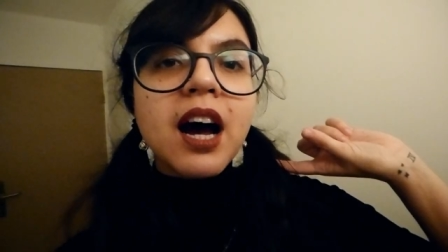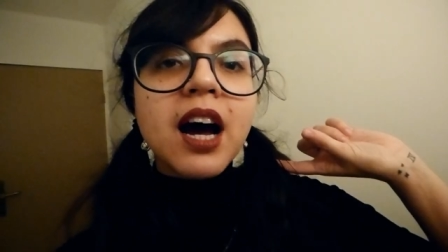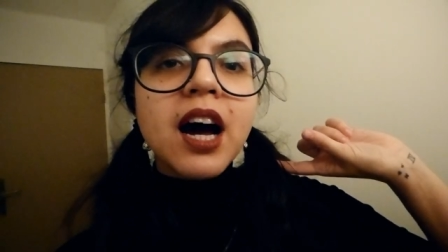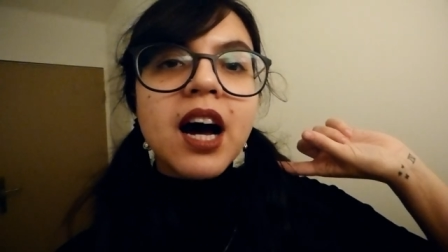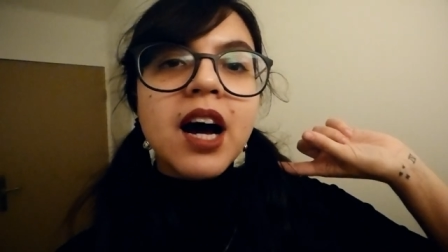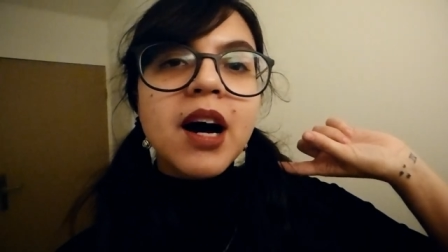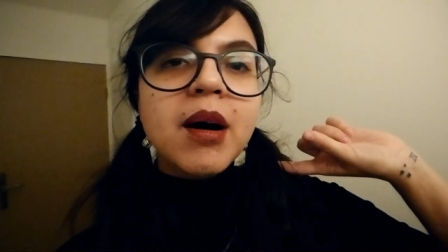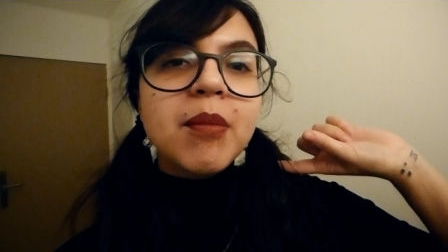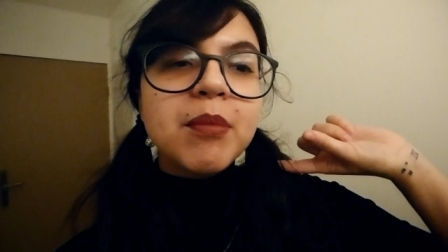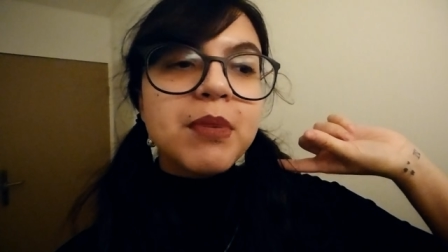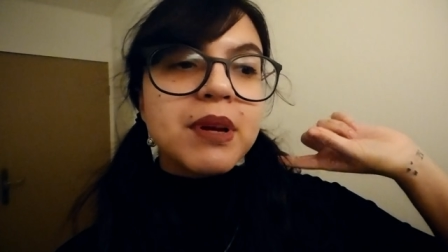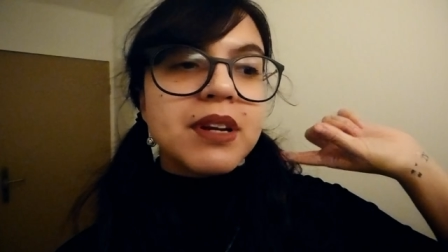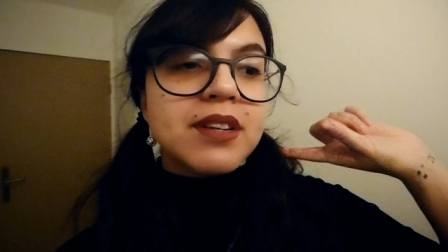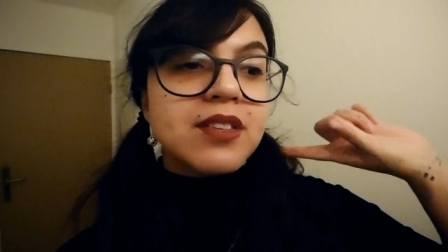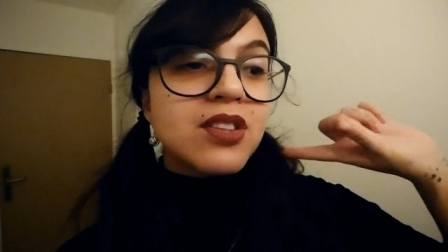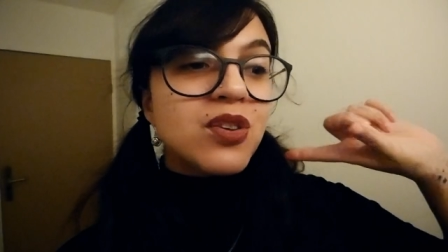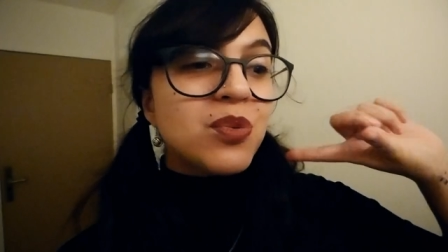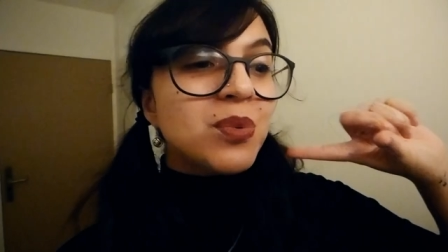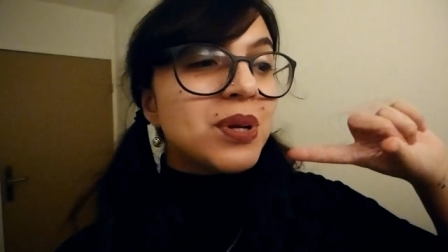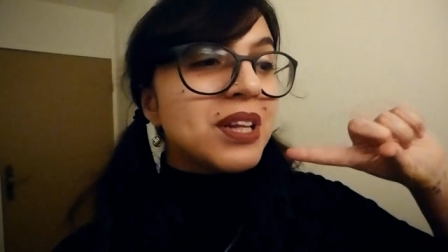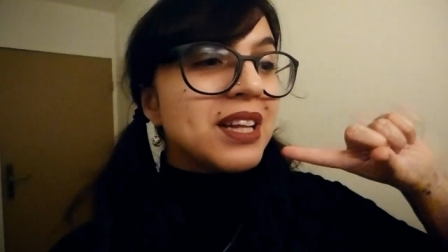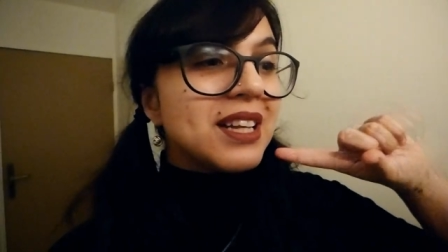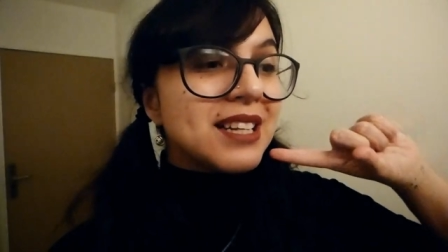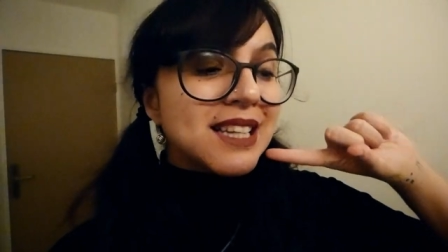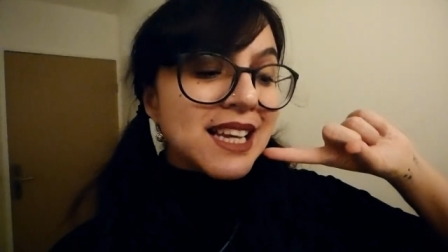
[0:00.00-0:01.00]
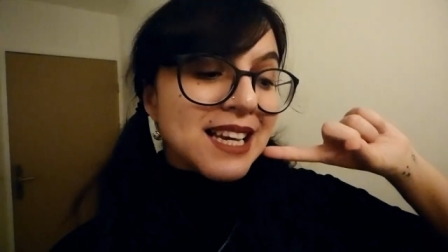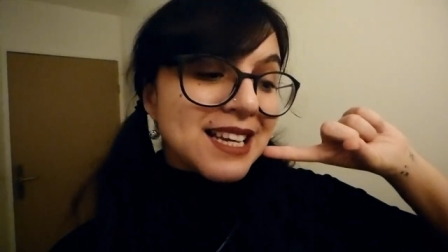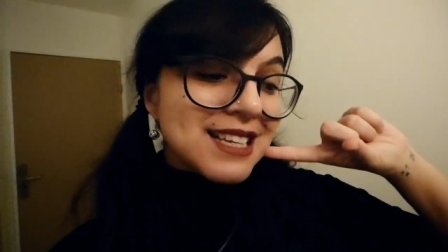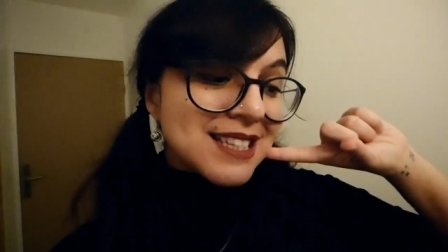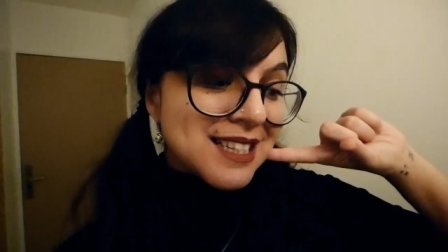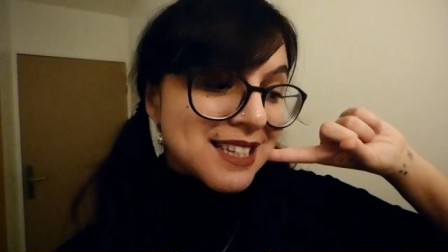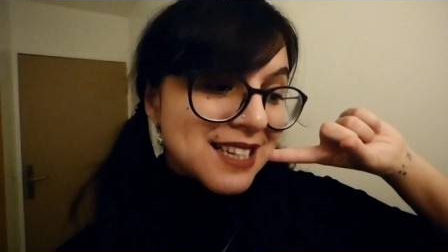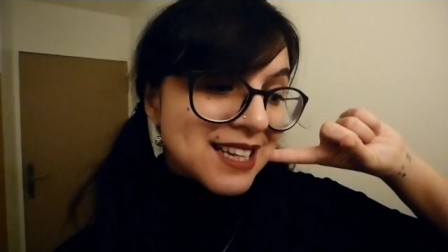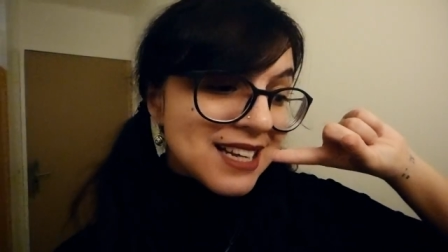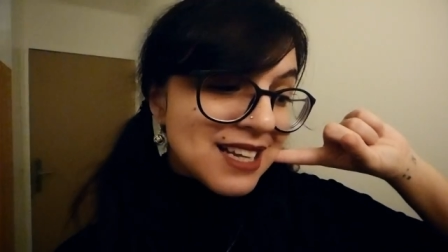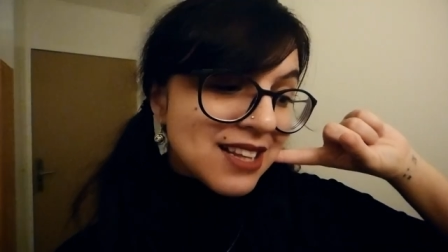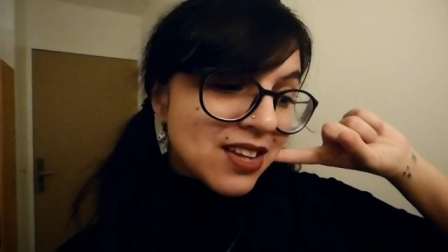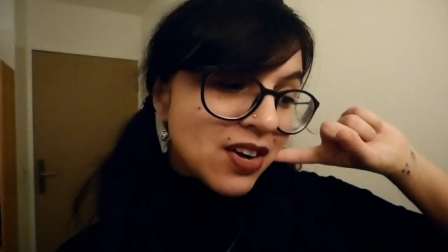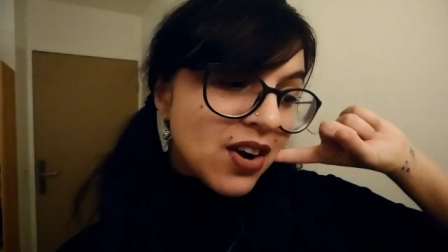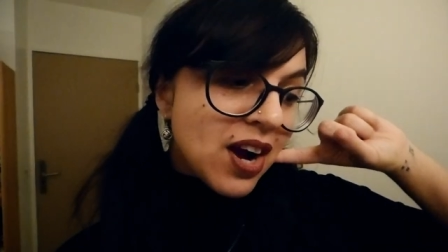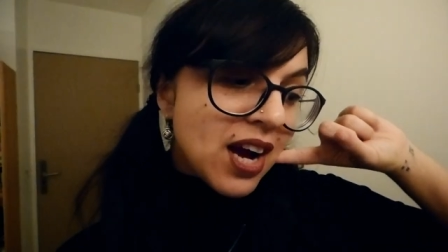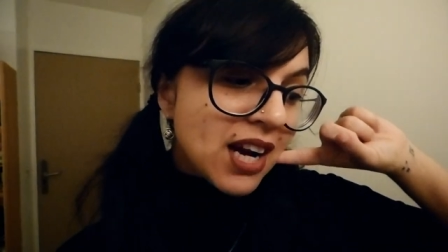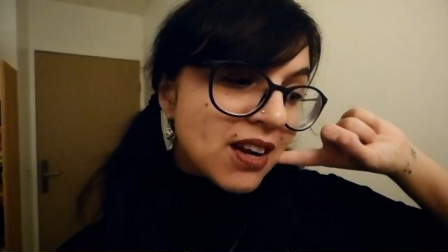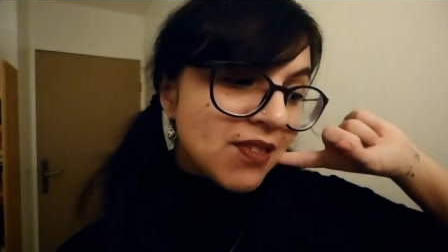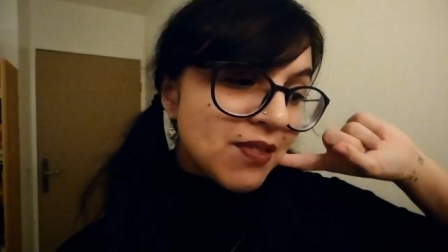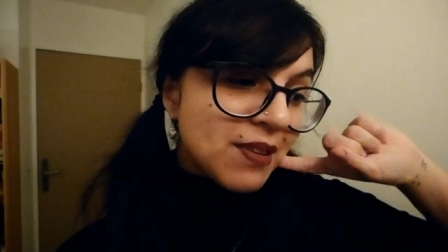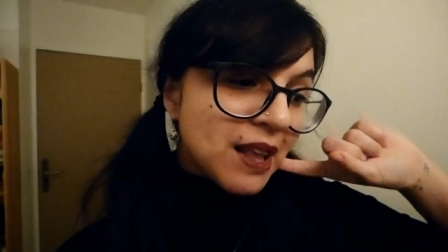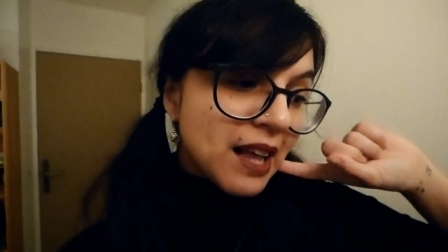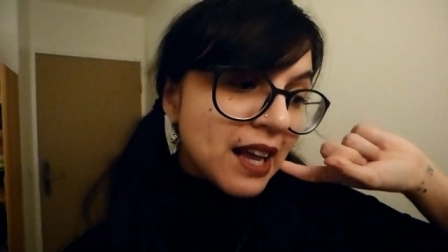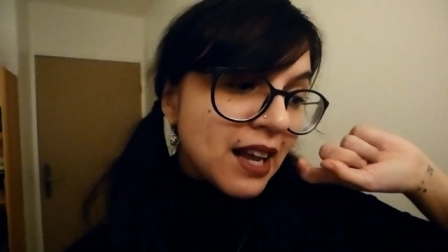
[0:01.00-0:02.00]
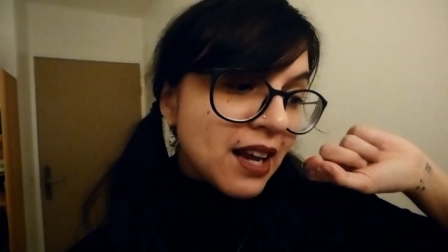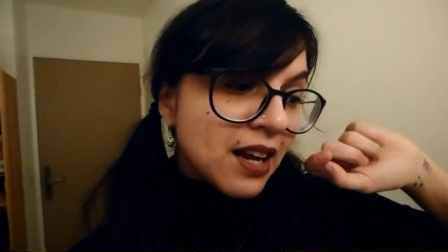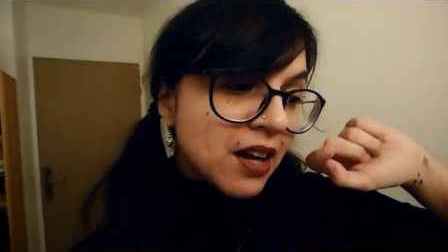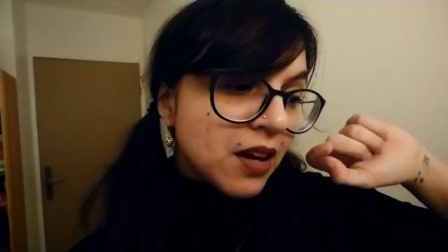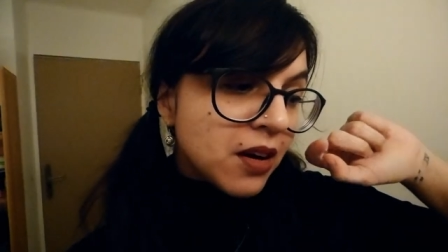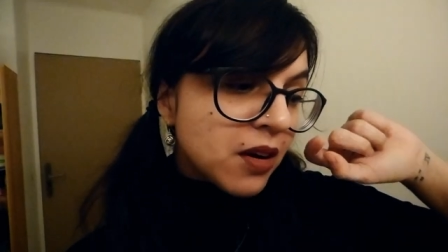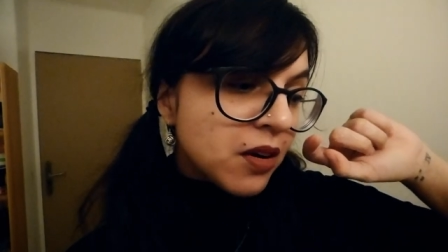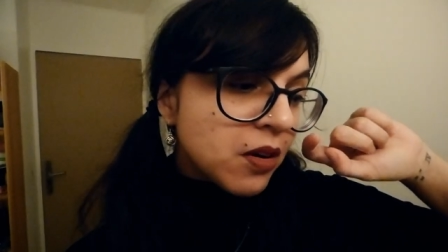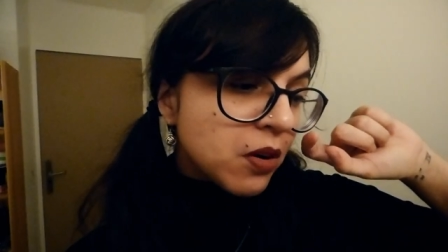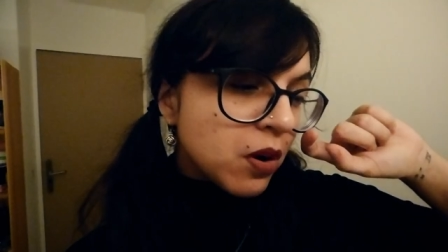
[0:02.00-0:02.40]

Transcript: Because they're really tasty. They're kind of like